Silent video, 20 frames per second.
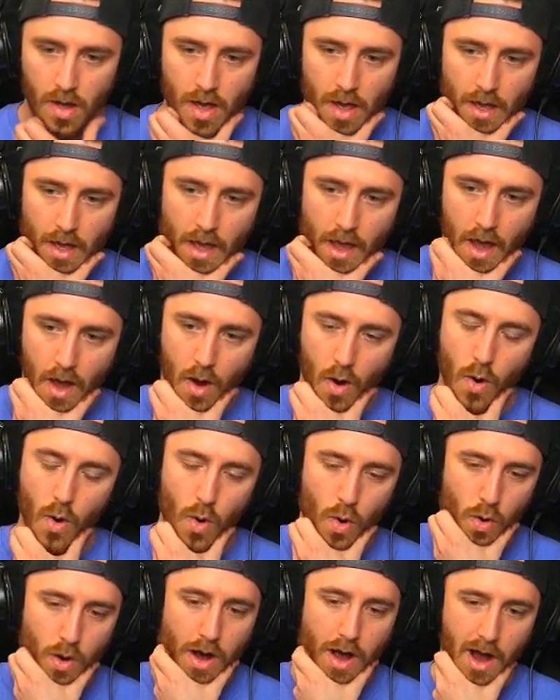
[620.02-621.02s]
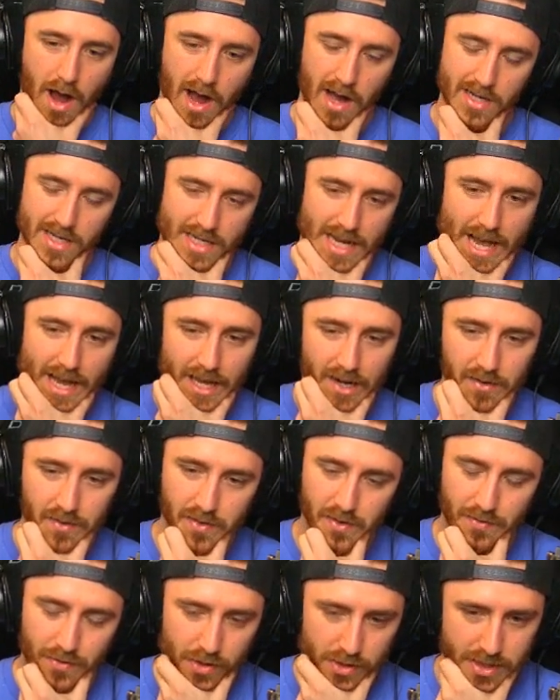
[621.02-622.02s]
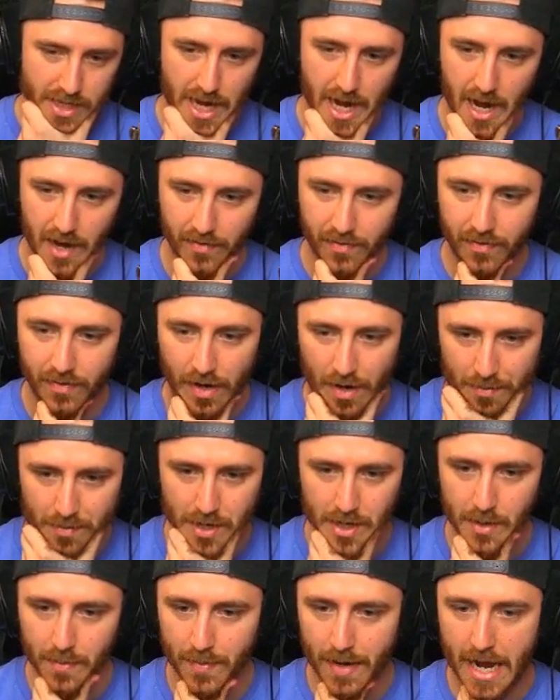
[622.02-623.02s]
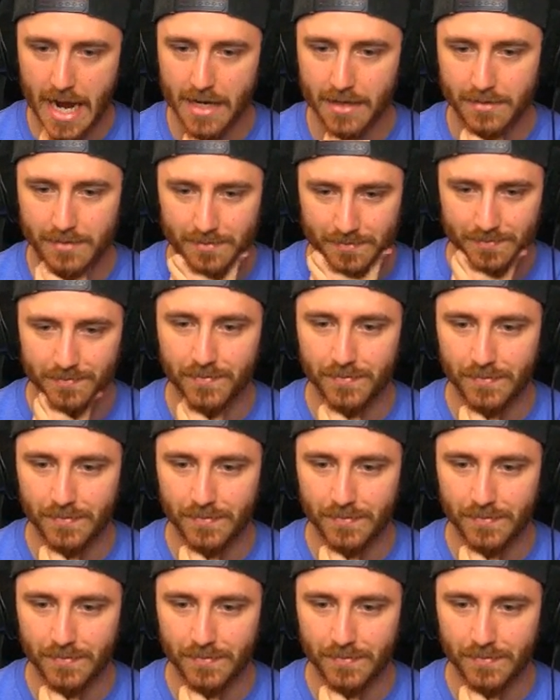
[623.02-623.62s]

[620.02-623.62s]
wall. Whew, I was negative was in the first game. half. I'll bring it back. Good game.